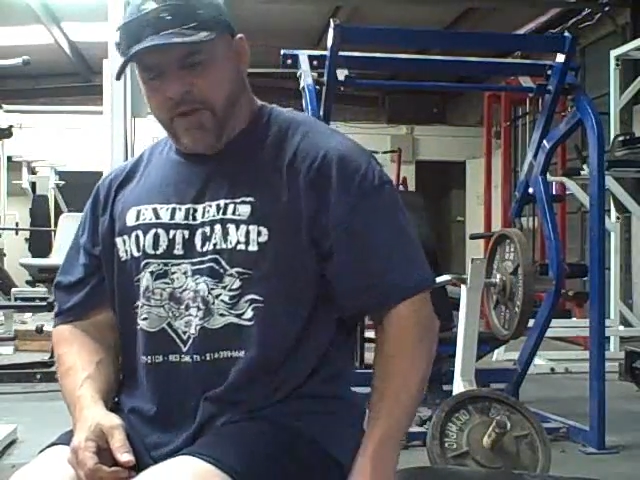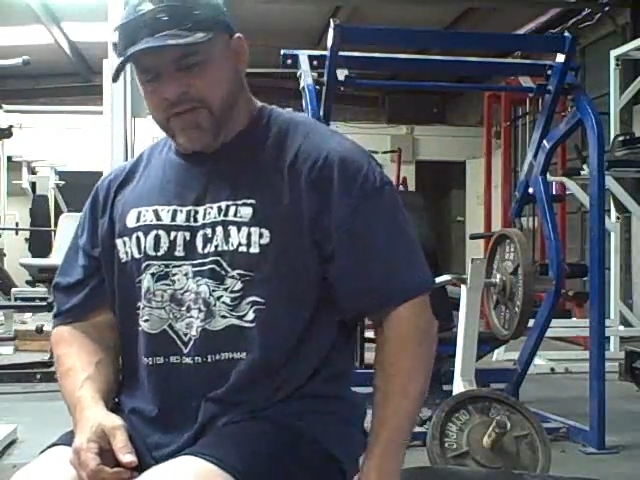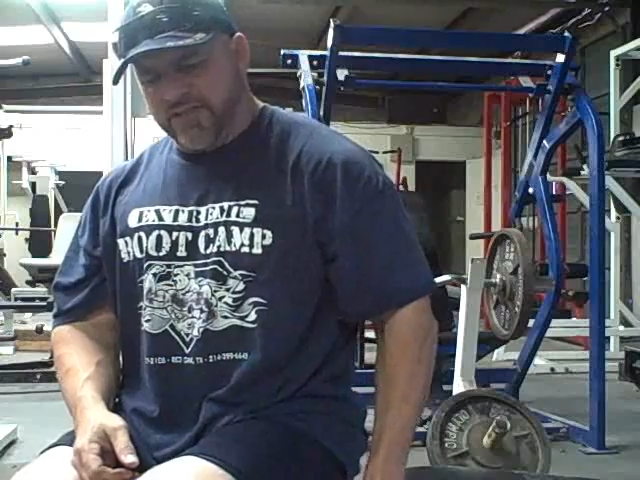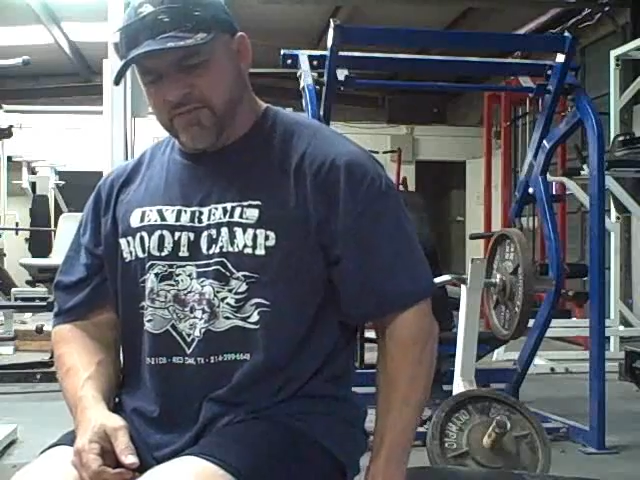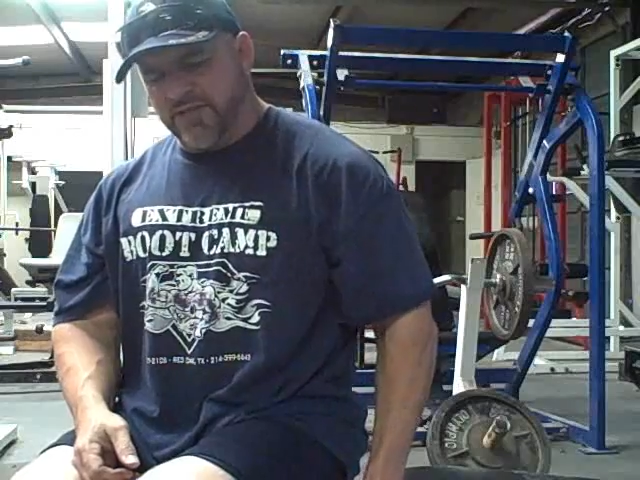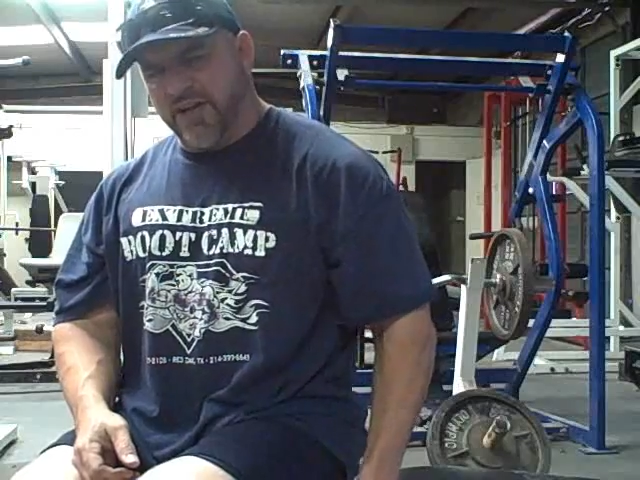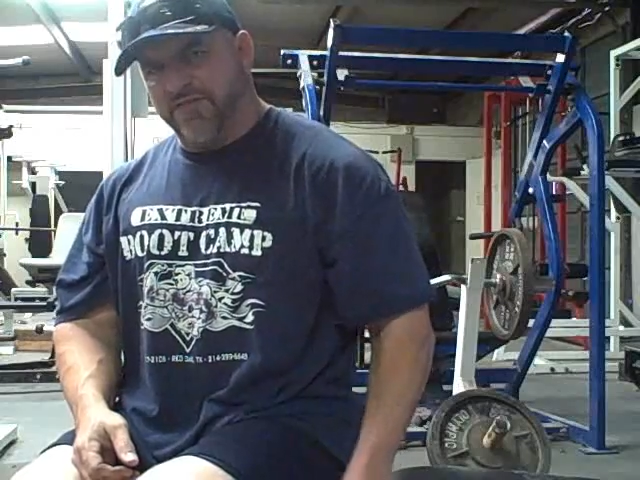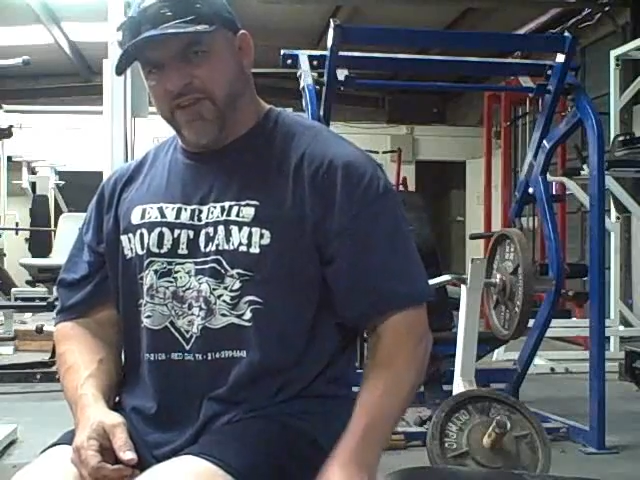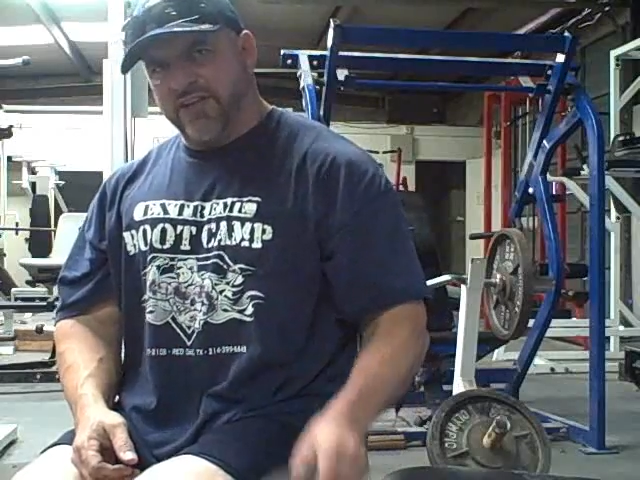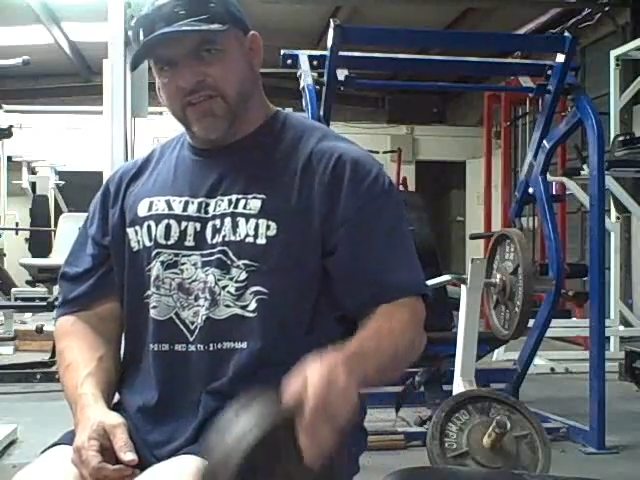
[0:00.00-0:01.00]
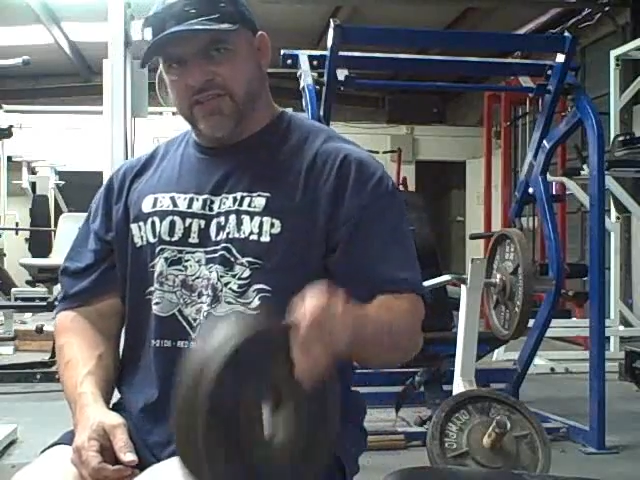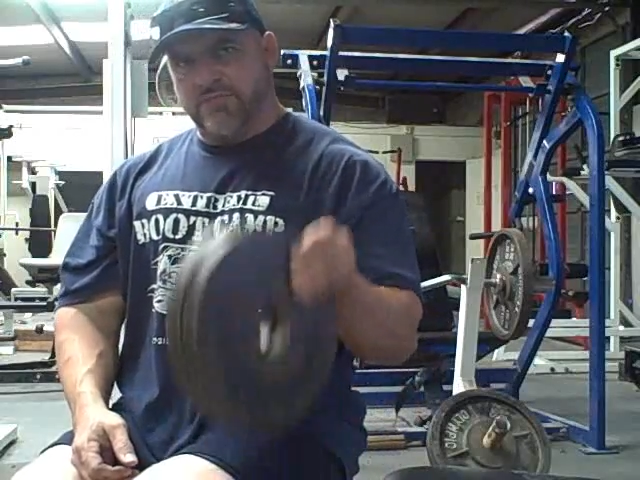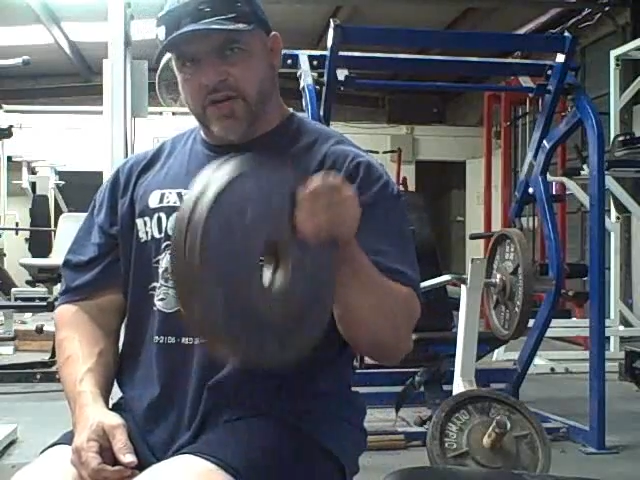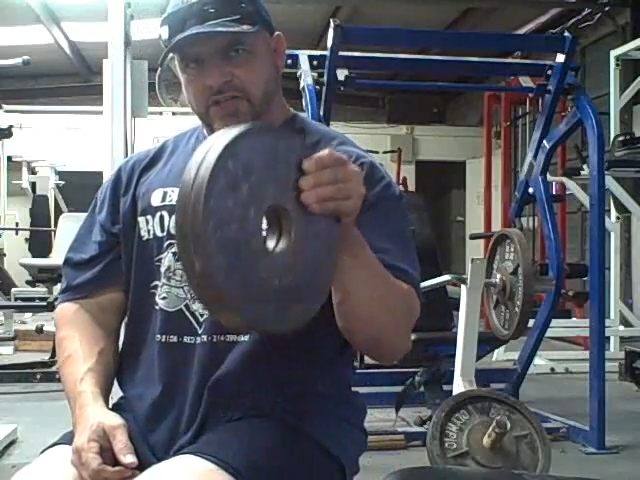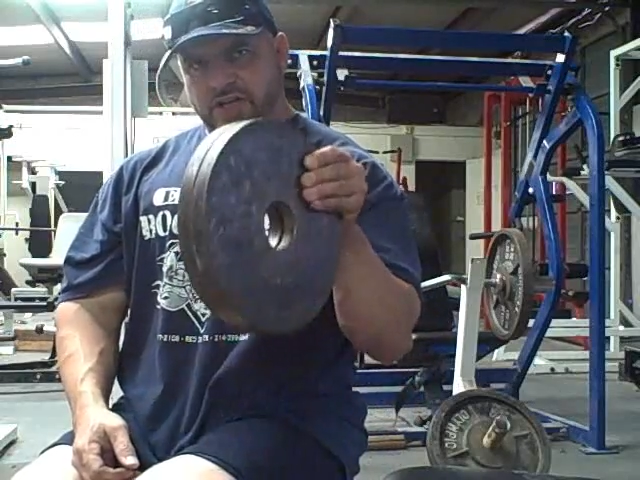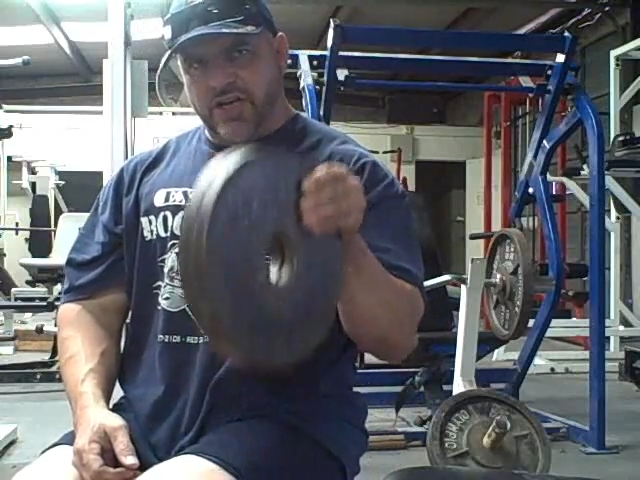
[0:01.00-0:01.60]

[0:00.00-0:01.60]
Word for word: bicep's not affected as much.